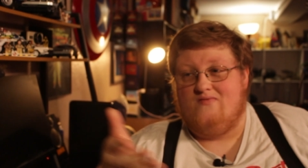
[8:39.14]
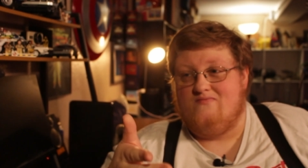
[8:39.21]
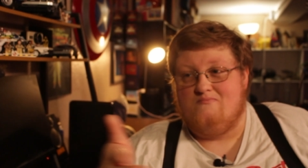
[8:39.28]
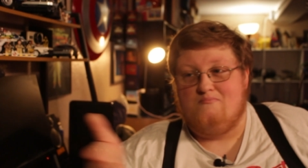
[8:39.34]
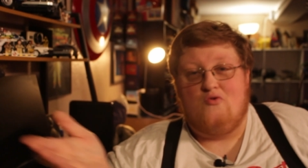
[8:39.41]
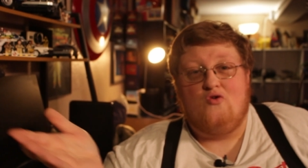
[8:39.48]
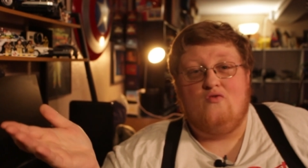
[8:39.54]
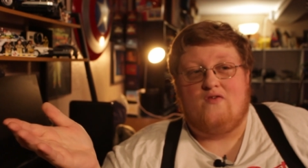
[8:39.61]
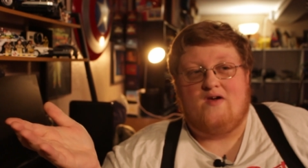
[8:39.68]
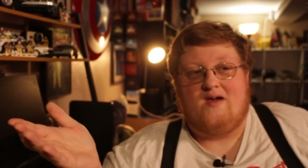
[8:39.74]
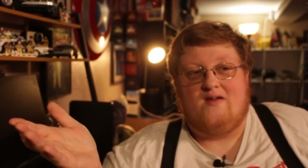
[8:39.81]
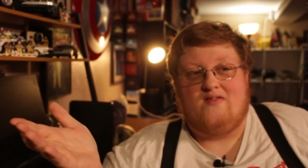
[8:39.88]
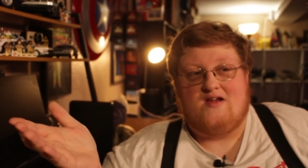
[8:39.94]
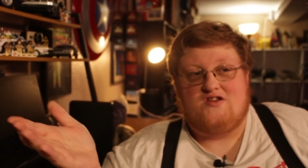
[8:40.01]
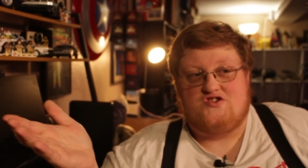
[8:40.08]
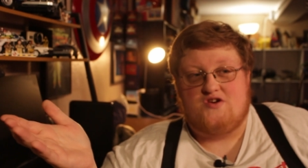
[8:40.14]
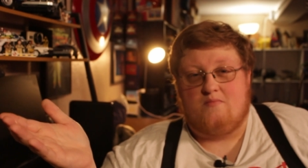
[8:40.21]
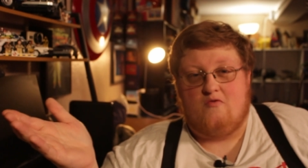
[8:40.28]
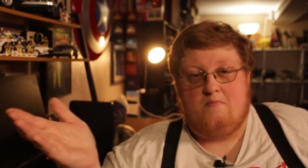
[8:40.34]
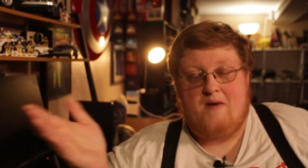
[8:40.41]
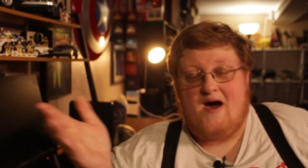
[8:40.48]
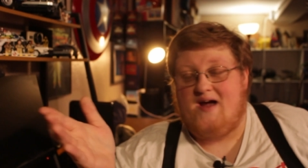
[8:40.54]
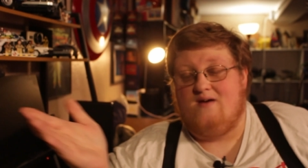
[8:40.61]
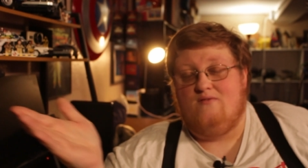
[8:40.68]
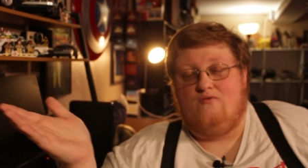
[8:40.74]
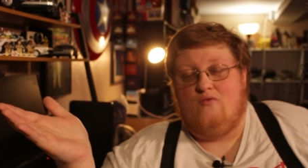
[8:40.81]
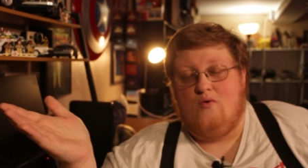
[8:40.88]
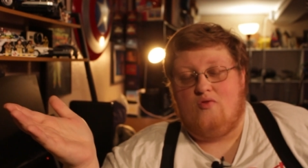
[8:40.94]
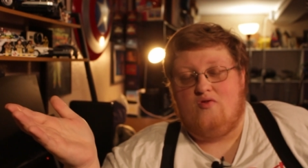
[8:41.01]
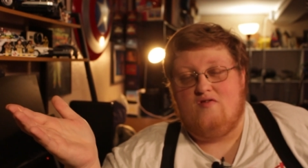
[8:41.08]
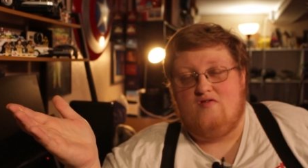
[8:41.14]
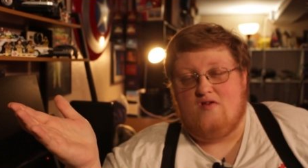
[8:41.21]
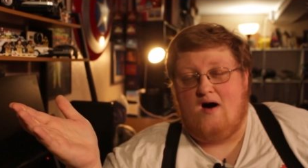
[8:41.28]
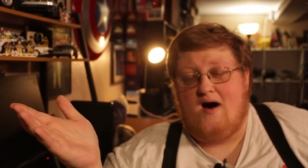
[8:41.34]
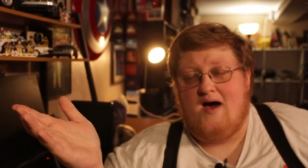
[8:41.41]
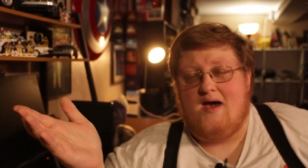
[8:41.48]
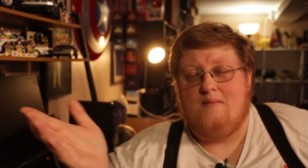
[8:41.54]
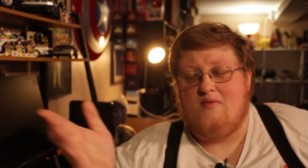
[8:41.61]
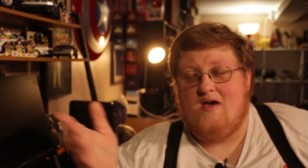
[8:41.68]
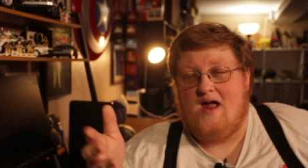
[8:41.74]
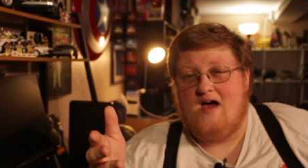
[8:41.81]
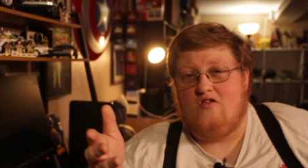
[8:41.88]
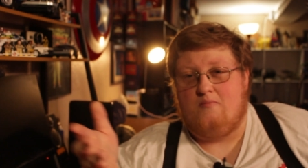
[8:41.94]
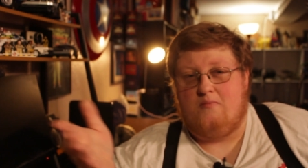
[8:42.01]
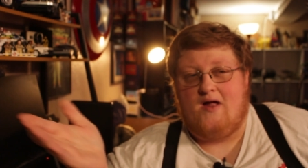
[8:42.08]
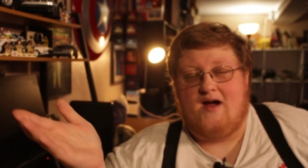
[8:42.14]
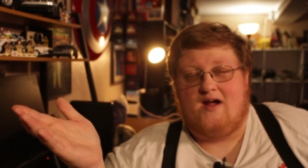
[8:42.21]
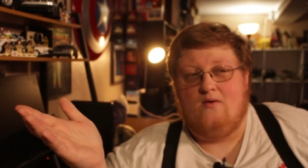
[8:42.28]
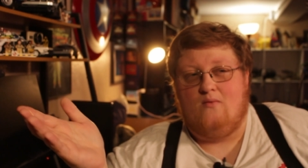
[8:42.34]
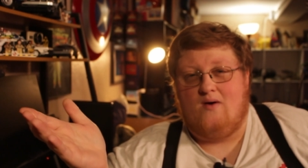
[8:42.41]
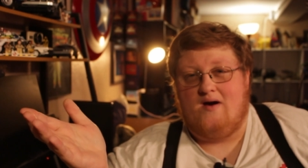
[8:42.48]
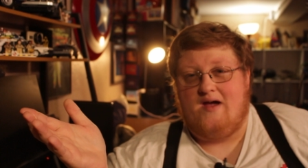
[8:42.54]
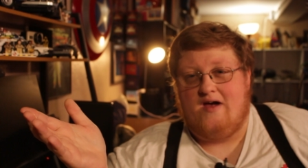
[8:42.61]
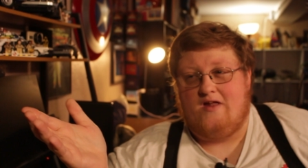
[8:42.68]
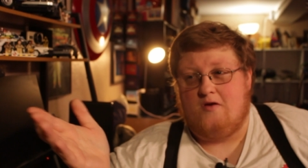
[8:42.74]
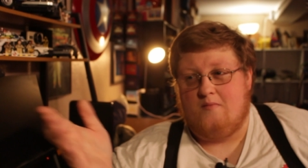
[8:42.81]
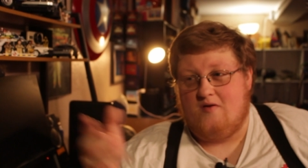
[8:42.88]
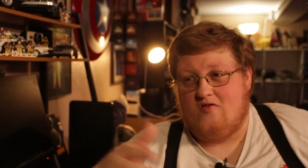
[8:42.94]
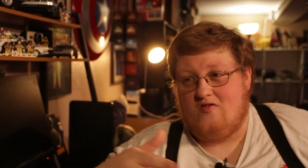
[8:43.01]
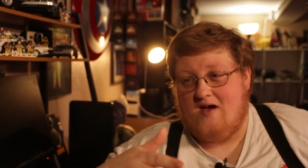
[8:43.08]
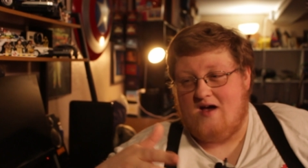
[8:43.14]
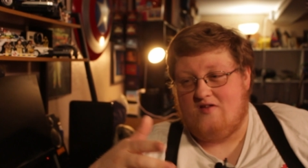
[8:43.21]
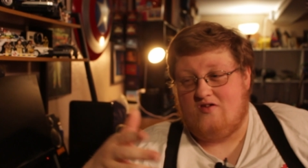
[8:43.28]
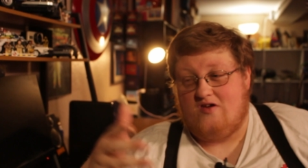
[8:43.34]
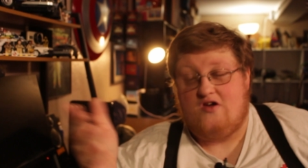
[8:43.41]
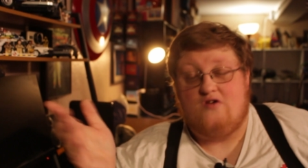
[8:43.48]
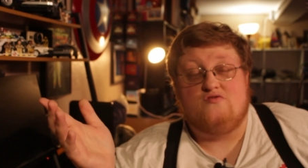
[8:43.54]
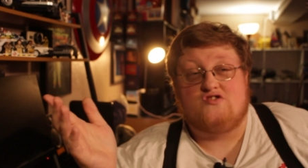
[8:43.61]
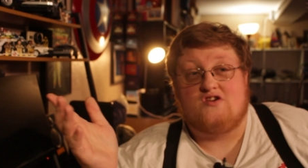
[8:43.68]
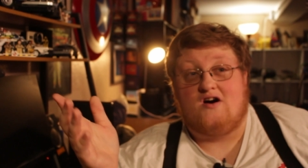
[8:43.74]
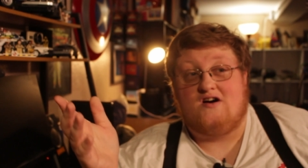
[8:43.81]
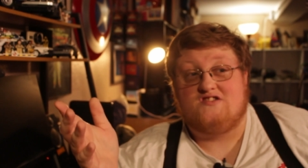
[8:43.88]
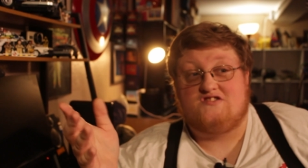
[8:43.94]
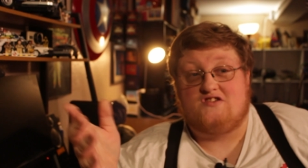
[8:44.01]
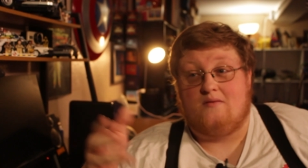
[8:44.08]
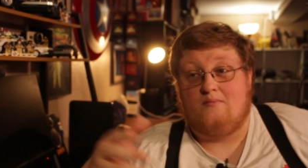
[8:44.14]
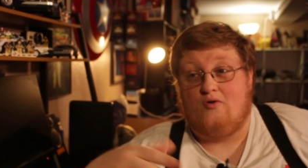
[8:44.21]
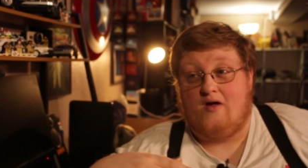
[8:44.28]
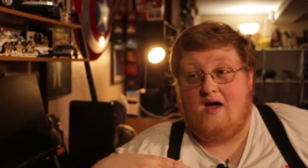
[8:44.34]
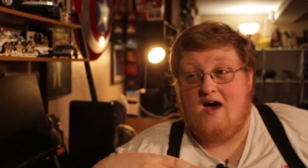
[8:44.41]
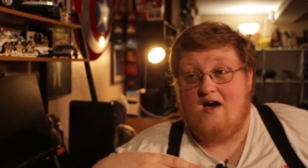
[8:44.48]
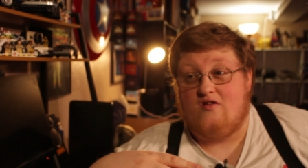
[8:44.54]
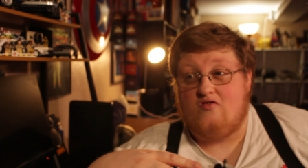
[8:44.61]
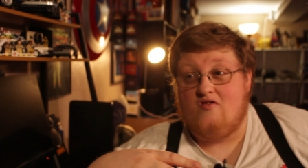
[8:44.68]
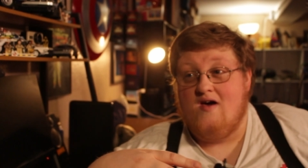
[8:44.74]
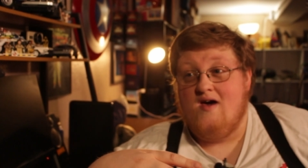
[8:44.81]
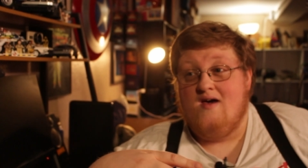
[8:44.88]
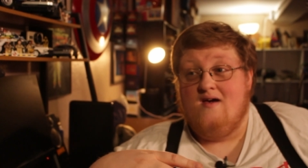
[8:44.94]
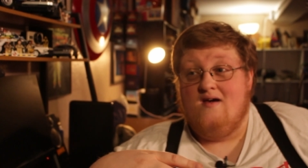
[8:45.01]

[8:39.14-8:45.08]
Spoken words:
movie that jumps back and forth in time, that has black and white elements, that has a huge ensemble cast,